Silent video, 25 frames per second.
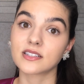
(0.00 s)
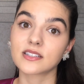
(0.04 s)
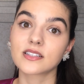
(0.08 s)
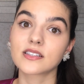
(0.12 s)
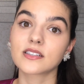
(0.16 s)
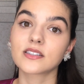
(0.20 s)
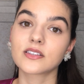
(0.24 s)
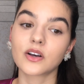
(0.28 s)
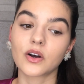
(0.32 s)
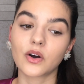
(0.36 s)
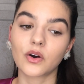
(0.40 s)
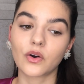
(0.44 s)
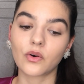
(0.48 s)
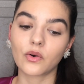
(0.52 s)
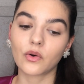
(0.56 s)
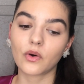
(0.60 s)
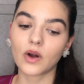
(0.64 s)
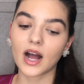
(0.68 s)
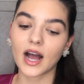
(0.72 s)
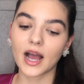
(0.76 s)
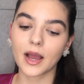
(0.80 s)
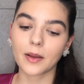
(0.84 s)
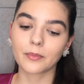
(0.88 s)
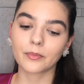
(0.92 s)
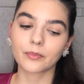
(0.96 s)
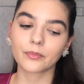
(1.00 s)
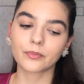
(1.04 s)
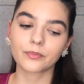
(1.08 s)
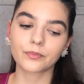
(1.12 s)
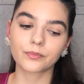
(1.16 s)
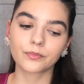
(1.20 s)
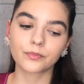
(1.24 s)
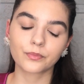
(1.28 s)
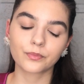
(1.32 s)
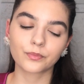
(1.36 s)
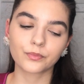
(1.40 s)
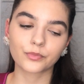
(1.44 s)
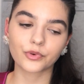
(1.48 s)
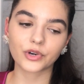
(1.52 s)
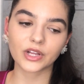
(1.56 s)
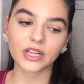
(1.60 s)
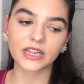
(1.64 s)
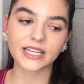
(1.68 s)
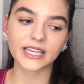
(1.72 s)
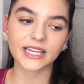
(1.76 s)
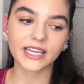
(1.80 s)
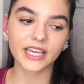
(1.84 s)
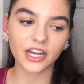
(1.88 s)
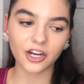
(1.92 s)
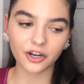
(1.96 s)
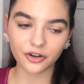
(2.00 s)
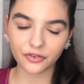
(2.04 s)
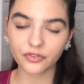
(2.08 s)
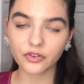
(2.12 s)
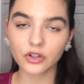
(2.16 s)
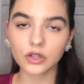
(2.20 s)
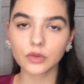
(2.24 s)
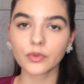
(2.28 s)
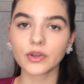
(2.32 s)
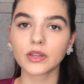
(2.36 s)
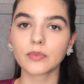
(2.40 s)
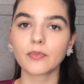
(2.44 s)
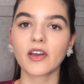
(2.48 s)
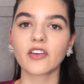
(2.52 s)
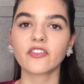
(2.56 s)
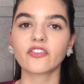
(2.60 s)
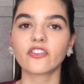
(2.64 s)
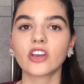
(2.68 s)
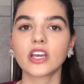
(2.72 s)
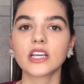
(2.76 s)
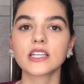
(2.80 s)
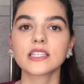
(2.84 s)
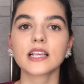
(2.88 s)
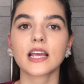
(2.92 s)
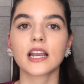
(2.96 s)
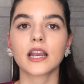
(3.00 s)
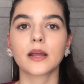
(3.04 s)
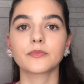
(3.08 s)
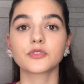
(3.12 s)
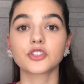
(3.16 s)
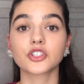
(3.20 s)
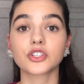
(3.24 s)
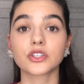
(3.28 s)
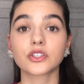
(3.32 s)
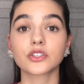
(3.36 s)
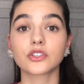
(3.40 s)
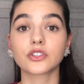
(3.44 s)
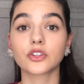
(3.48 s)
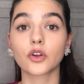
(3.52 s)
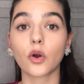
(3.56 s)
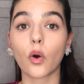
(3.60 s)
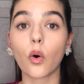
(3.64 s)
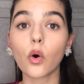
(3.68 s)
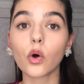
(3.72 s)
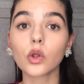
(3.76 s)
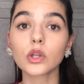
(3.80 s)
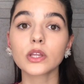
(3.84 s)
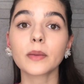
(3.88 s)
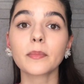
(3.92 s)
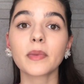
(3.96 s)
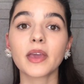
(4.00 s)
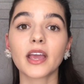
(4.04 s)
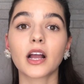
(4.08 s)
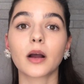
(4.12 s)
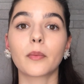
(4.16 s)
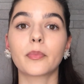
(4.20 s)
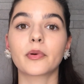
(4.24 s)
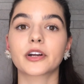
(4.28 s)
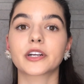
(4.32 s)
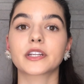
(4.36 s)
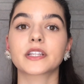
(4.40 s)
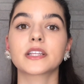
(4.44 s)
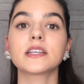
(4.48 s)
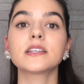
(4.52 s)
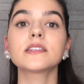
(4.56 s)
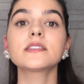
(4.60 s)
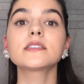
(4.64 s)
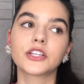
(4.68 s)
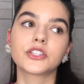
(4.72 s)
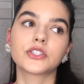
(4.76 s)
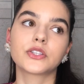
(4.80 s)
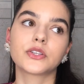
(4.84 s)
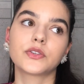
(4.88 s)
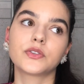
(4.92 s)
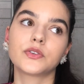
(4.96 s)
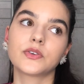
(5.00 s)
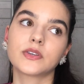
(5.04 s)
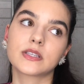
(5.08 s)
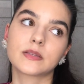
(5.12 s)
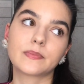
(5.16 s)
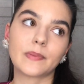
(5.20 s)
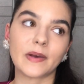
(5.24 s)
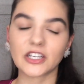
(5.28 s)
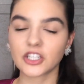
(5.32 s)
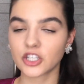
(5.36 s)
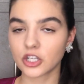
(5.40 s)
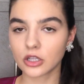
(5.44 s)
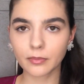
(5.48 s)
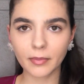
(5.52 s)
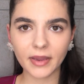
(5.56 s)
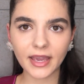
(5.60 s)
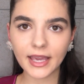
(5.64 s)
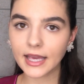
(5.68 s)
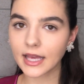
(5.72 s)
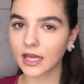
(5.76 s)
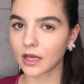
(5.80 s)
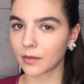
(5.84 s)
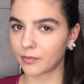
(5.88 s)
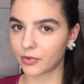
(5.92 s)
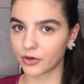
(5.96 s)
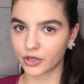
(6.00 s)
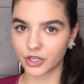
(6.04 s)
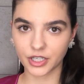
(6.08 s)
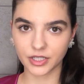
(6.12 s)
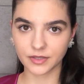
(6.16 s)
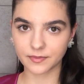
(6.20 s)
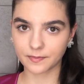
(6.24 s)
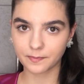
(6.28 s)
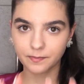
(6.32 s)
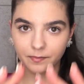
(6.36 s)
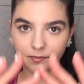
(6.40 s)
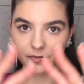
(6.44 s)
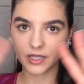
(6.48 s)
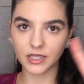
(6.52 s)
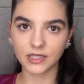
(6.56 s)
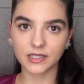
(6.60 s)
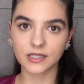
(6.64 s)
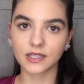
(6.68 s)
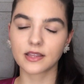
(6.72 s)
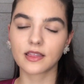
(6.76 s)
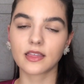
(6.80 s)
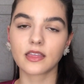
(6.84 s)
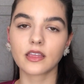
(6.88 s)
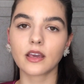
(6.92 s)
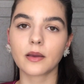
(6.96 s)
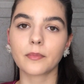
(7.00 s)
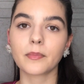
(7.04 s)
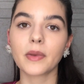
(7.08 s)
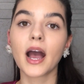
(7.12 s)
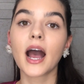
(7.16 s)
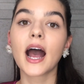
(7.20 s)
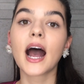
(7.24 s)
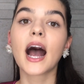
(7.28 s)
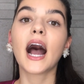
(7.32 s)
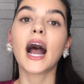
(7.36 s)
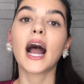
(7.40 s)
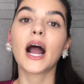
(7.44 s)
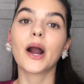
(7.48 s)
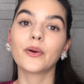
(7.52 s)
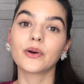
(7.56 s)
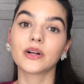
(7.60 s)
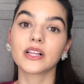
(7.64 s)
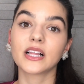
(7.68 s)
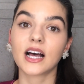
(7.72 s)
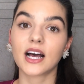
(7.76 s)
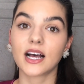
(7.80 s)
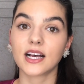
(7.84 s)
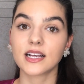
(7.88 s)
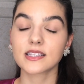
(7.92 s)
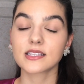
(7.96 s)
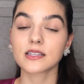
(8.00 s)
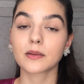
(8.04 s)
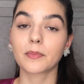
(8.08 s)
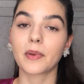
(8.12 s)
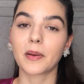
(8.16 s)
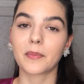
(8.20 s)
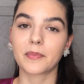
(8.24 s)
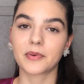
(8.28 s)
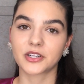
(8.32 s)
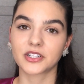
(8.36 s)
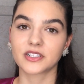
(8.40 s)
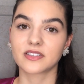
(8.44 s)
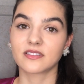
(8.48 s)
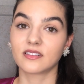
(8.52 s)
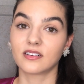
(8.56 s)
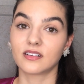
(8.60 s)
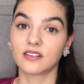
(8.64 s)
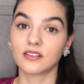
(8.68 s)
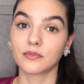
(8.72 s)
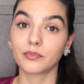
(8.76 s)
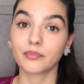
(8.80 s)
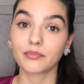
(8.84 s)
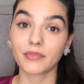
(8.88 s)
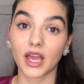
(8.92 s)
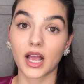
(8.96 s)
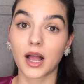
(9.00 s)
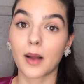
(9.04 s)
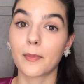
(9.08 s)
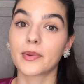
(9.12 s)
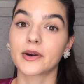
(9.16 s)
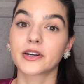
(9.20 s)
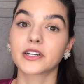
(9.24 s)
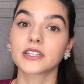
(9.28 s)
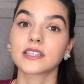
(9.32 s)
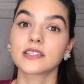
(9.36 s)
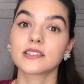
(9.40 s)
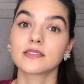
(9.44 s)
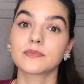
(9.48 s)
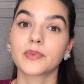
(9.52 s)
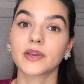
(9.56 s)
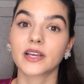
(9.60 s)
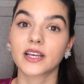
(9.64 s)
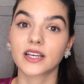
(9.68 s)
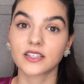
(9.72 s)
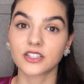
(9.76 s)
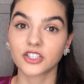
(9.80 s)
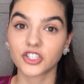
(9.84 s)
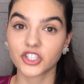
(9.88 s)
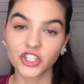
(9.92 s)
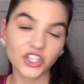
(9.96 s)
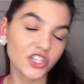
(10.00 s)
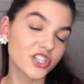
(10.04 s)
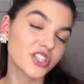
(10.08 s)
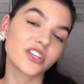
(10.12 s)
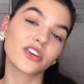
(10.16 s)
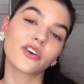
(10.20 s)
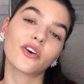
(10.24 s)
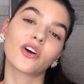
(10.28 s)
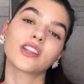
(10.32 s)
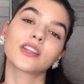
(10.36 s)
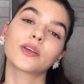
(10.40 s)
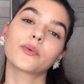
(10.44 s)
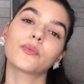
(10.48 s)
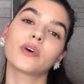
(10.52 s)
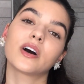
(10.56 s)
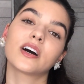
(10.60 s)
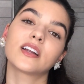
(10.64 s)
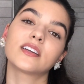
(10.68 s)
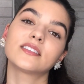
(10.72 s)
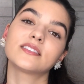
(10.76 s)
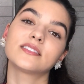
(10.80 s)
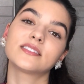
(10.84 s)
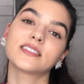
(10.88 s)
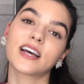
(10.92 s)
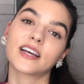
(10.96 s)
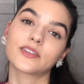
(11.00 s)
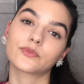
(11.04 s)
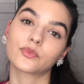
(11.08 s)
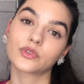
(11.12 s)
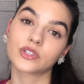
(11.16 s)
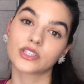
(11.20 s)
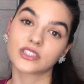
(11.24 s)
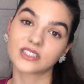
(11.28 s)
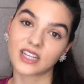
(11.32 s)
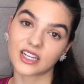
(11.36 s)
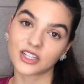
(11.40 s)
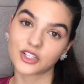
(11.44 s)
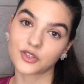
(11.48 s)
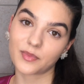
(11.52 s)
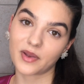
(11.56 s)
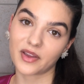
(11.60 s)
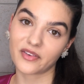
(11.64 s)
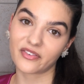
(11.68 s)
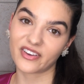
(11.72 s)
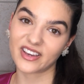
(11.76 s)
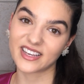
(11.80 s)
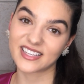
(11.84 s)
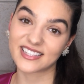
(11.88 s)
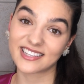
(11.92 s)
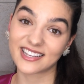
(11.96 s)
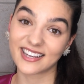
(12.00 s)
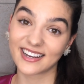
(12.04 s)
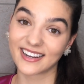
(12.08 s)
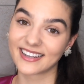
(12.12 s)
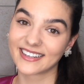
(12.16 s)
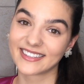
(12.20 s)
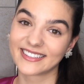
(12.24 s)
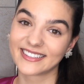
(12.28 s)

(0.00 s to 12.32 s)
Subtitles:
So I'm really careful with my face and I'm just the only makeup artist to do a special makeup or it's a theme. I will ask my personal makeup artist because she's the only one that will touch my face.